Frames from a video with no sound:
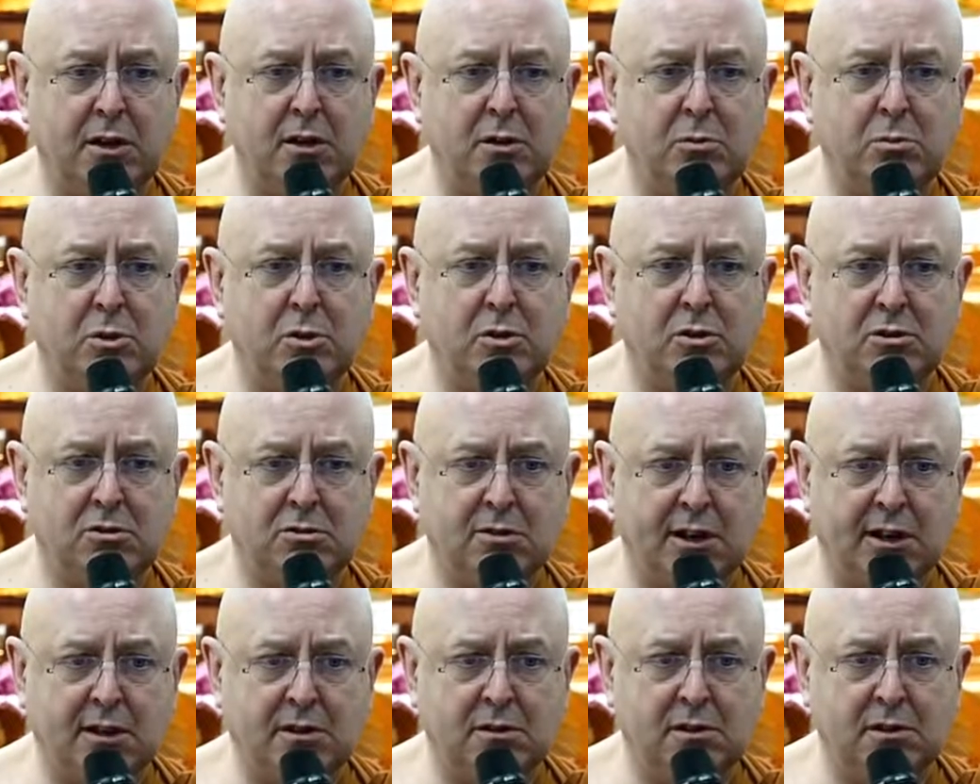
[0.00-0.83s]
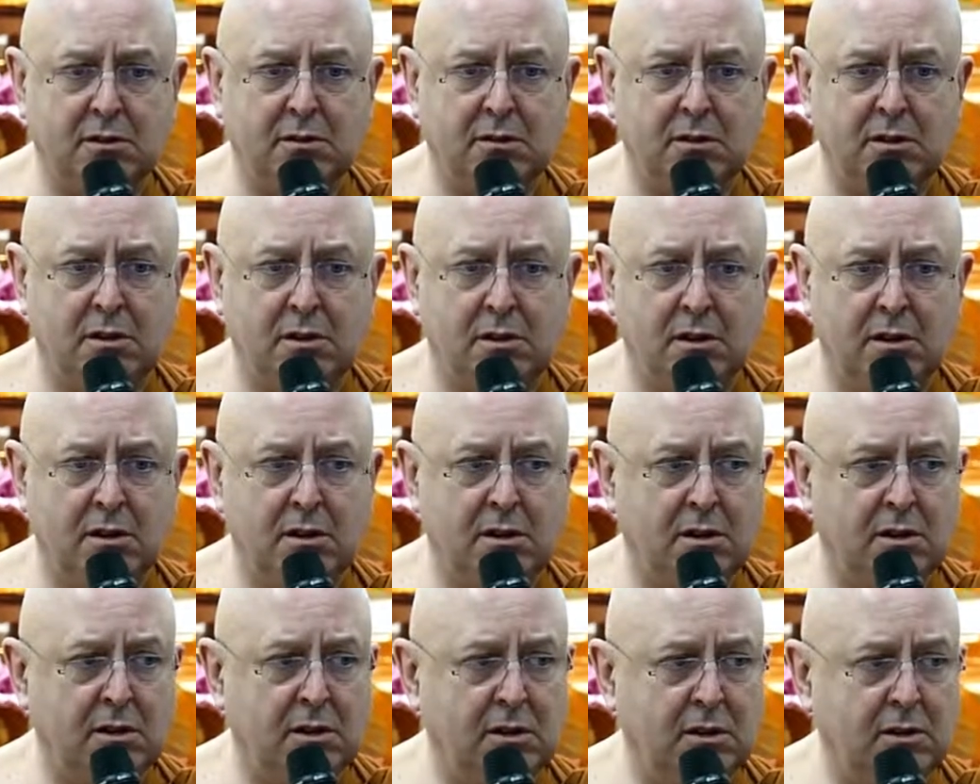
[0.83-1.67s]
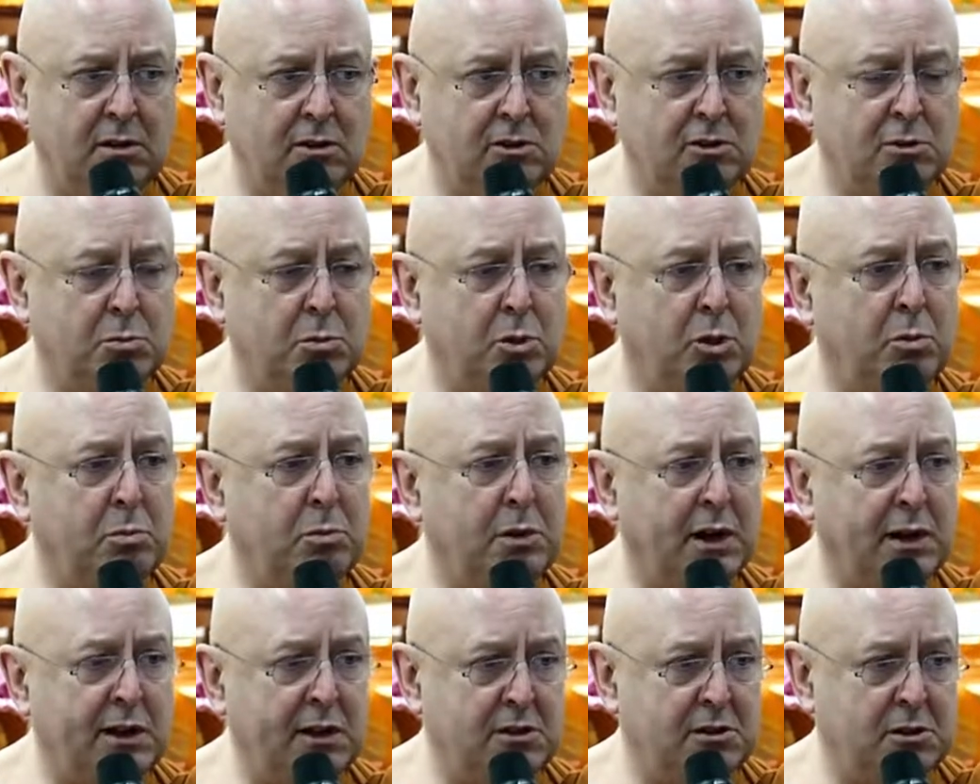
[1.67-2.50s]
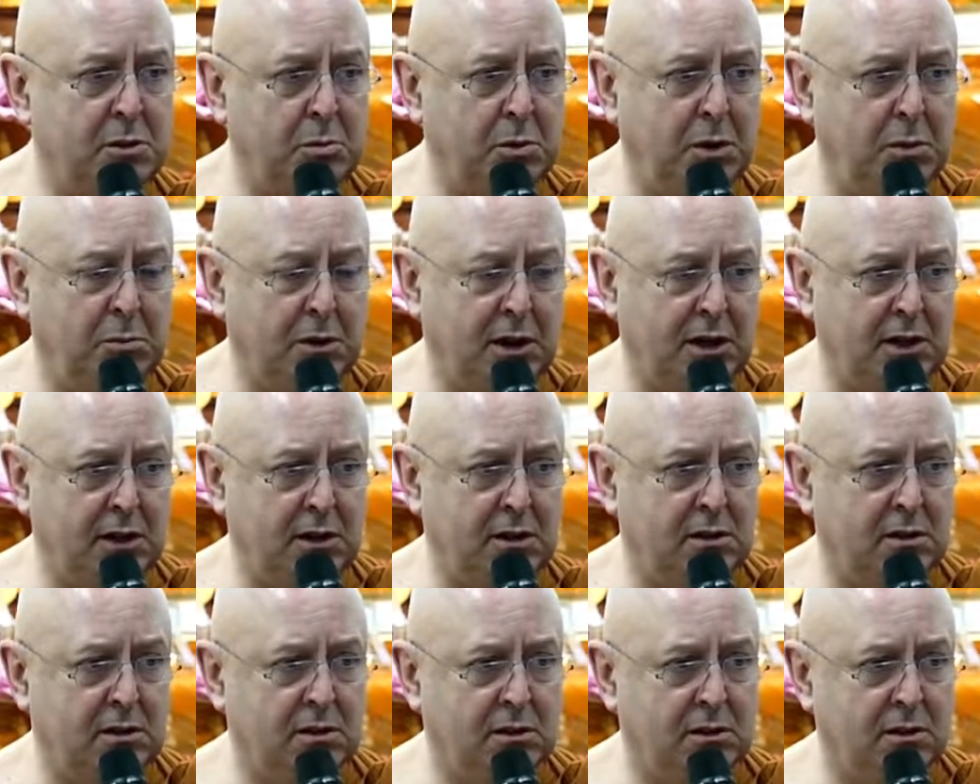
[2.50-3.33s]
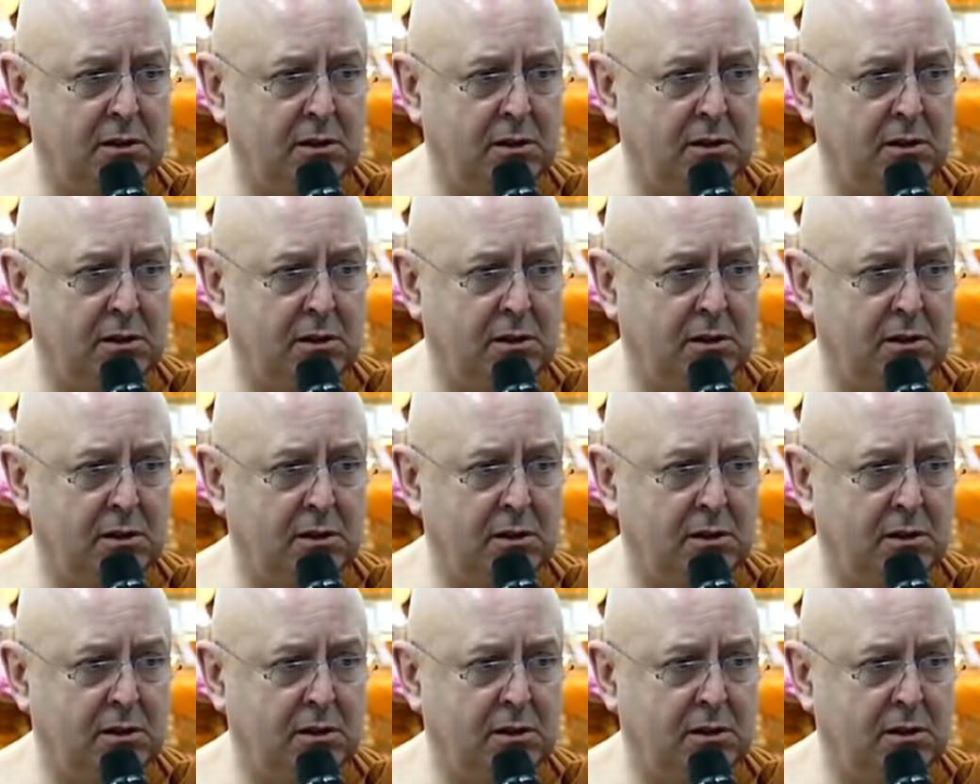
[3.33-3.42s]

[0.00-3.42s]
it more attractive. There's more money to be made